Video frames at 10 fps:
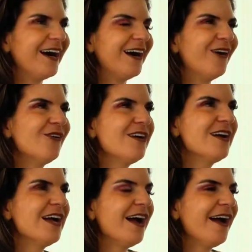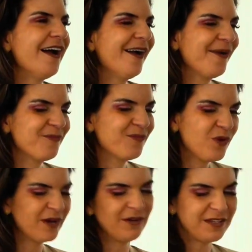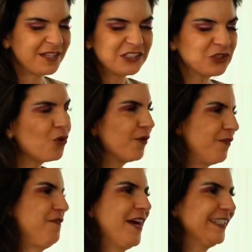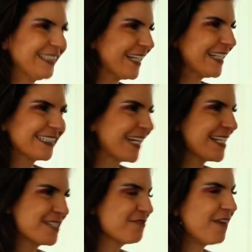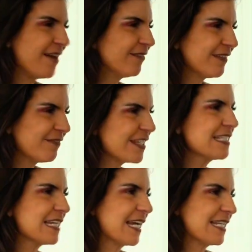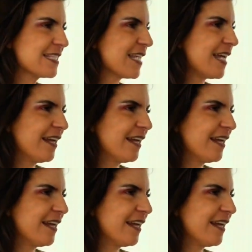her challenges, achievements, and the vision that drives her. From running a world-class